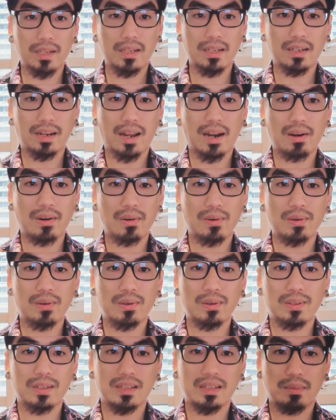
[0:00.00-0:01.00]
being
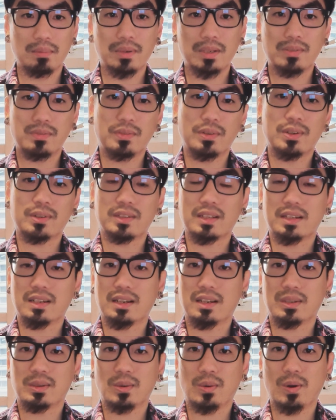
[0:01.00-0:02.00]
narrow at the midfoot and
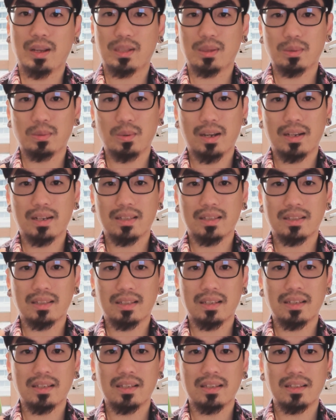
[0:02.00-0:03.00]
not quite wide at the
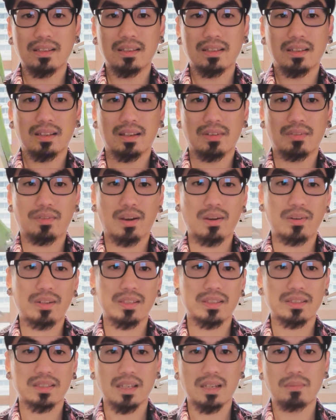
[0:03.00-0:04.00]
heel, I found it